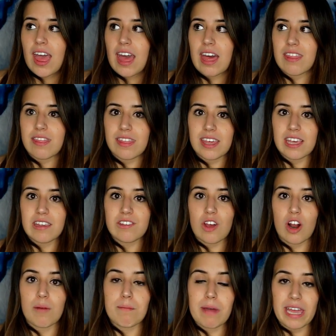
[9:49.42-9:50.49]
And these
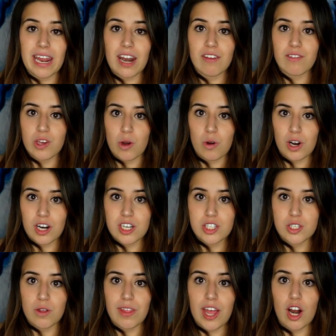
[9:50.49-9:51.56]
are made out of yogurt,
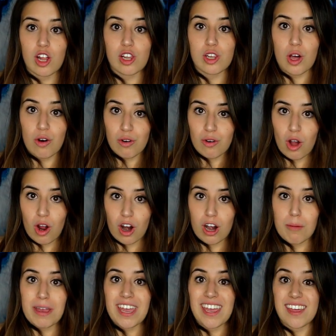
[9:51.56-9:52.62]
so they are low
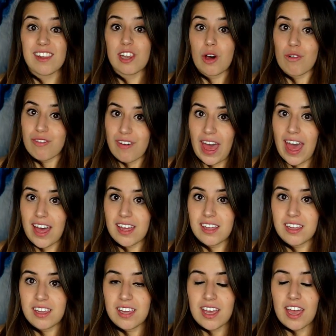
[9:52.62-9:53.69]
carb and low fat
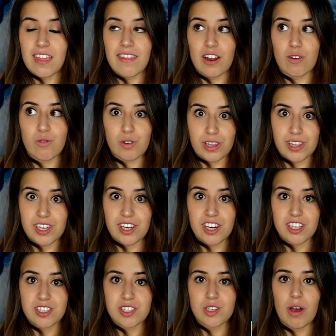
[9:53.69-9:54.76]
and they're really
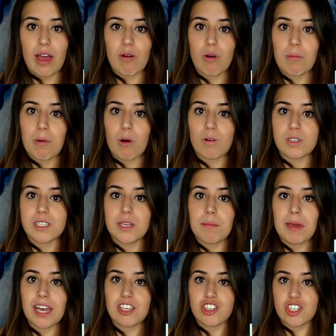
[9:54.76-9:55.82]
good. So I will post
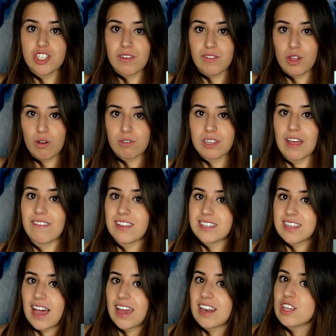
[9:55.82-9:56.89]
pictures of those on the
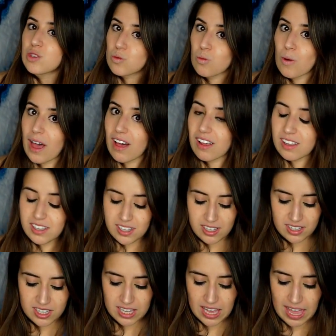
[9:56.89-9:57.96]
side as well.
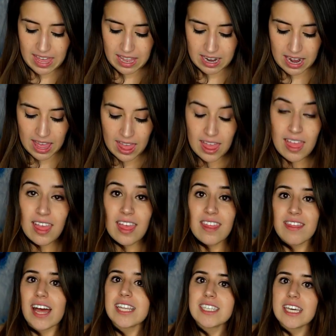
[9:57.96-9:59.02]
And
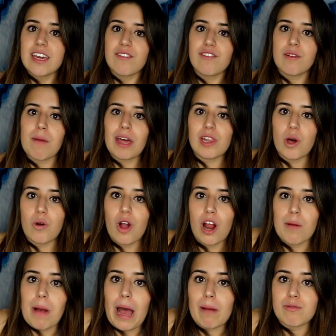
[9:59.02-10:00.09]
that's it for my low
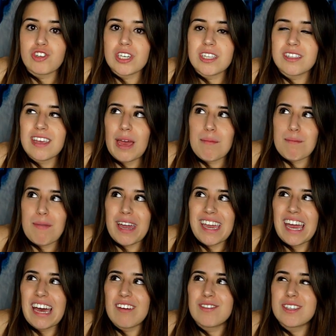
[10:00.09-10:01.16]
carb options. I might
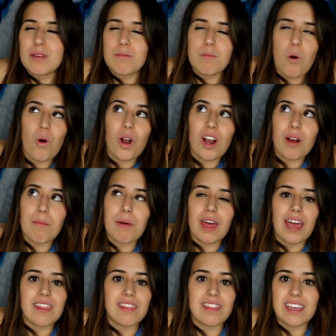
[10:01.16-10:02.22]
have some more,
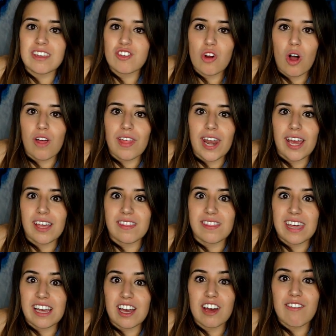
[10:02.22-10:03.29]
but these are all that I could
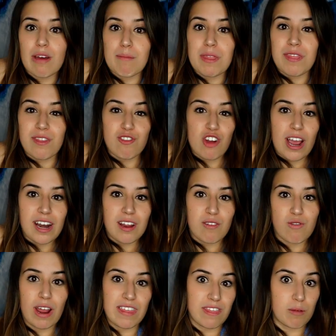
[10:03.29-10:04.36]
think I've been trying to
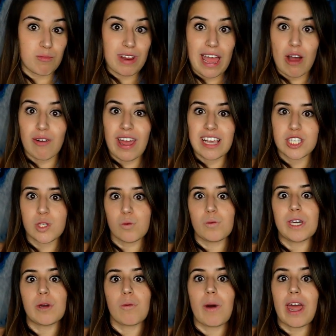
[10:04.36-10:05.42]
write them down as the
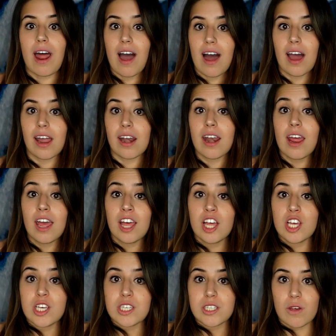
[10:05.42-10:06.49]
week went on
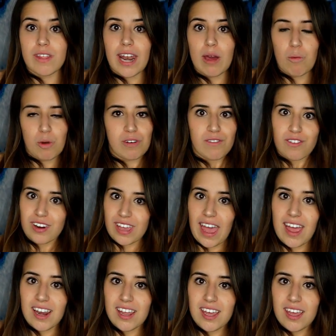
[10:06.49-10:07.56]
so that I wouldn't
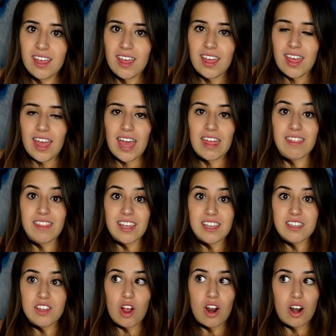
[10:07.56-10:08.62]
forget any. And
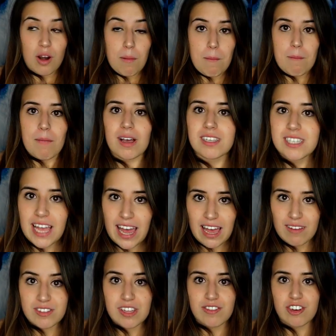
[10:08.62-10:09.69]
these are must
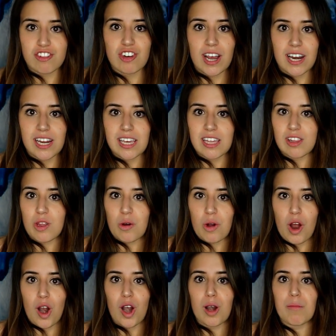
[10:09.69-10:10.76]
haves if you're trying to eat low
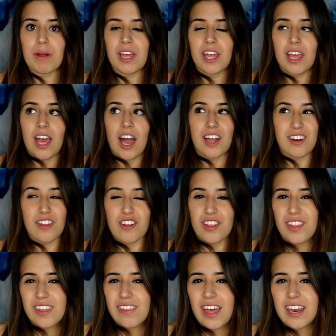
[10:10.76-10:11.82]
carb. Another
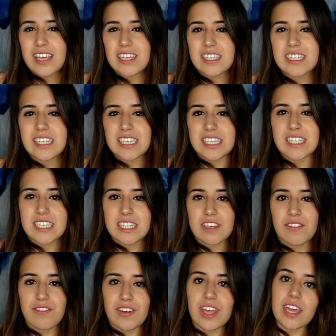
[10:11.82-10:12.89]
thing that is easy
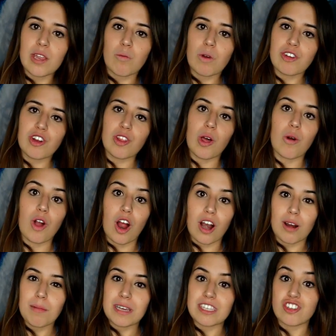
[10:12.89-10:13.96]
to fit in when you're low
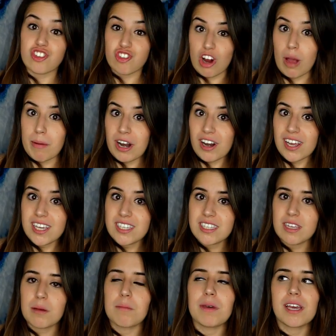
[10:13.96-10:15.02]
carb is
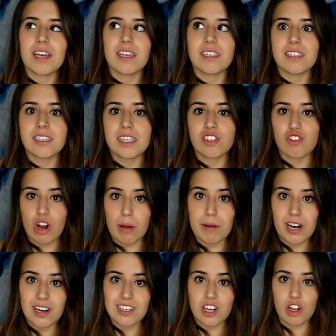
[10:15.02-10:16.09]
strawberries because
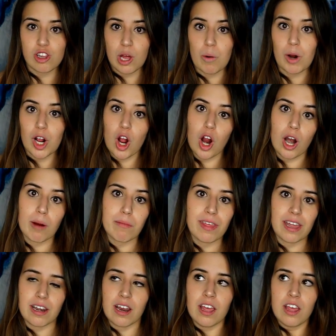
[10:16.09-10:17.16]
strawberries are lower carb
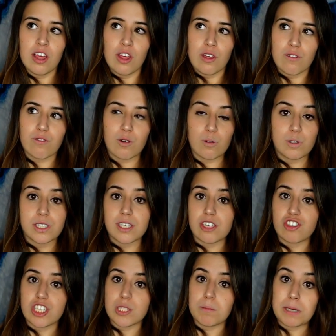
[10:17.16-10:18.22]
than fruits
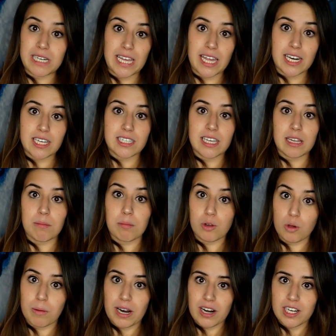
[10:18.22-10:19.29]
such as bananas and
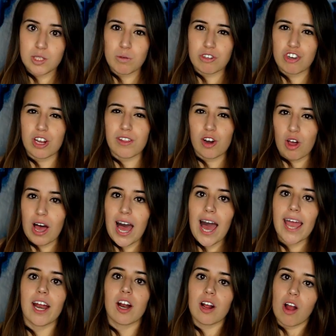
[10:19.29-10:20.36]
blueberries, which are a little
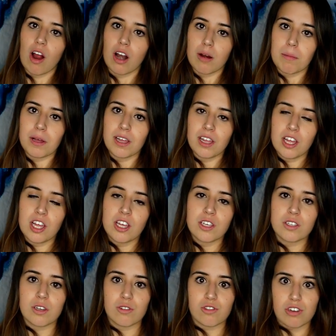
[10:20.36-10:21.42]
higher carb.
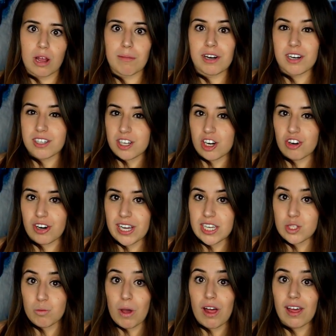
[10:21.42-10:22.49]
So strawberries are great
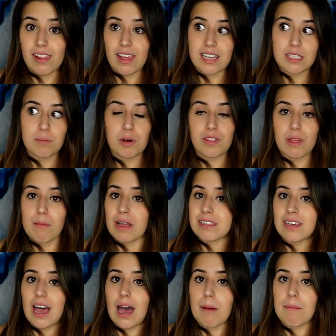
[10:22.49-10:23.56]
as well. I like to put them on
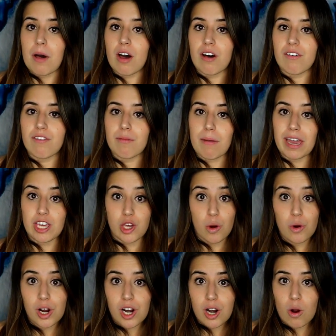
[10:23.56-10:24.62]
top of my
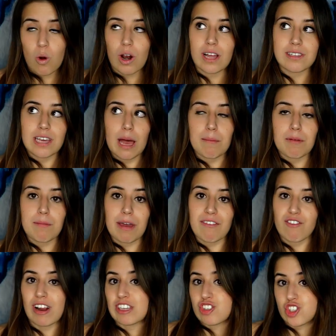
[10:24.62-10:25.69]
yogurt or on top of my
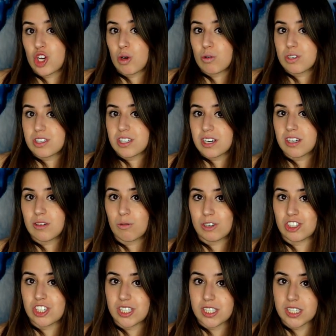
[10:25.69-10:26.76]
French toast,
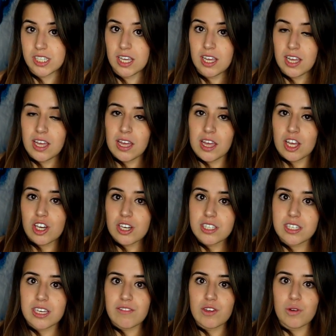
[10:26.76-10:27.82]
which is
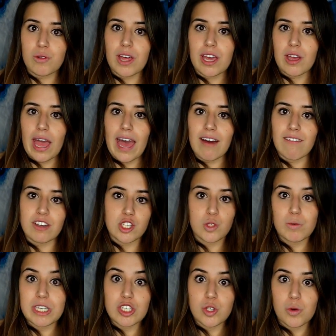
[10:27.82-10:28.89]
good if you like have a
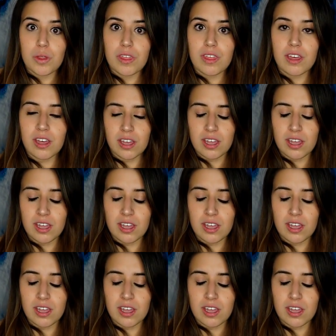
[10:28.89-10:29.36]
sweet tooth.